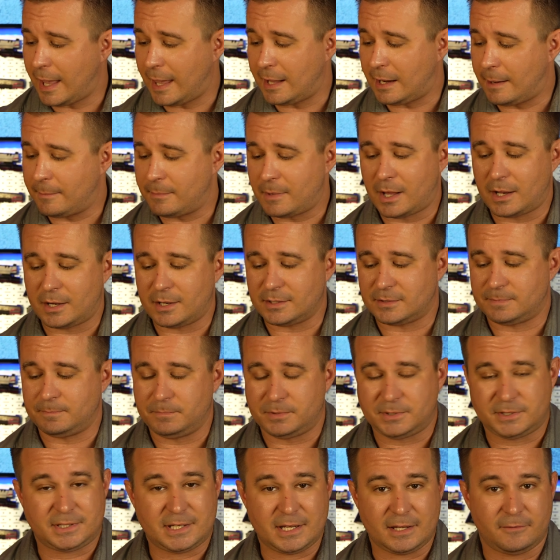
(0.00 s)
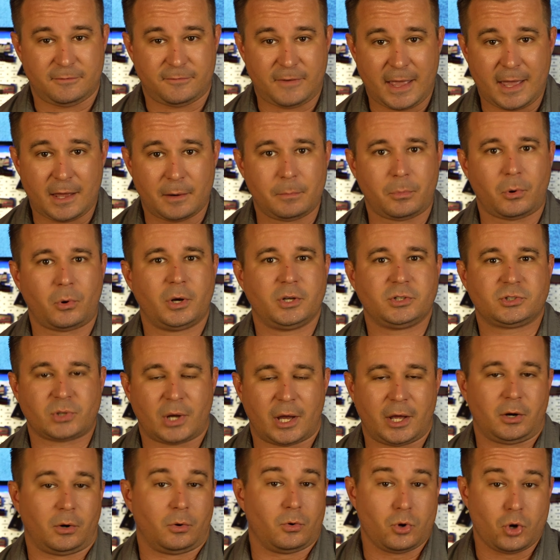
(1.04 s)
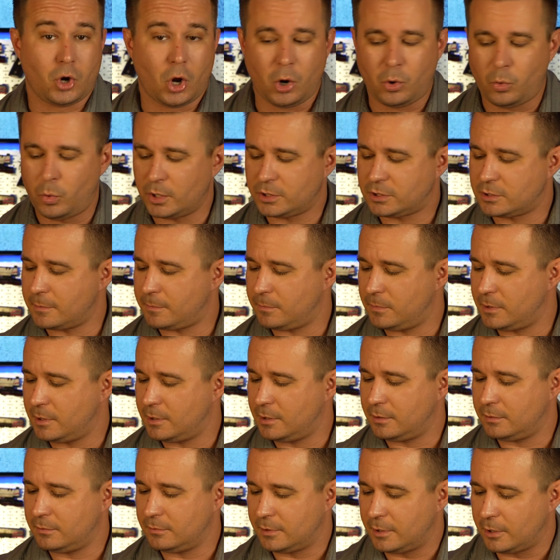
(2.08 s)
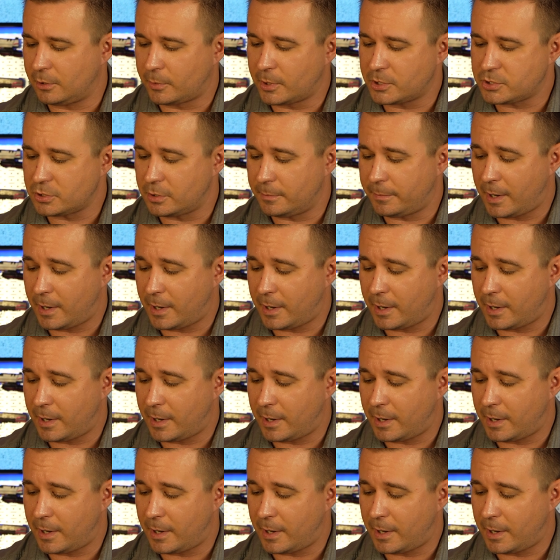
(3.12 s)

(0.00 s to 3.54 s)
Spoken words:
and I'm not a Sig fanboy, so I don't know what the original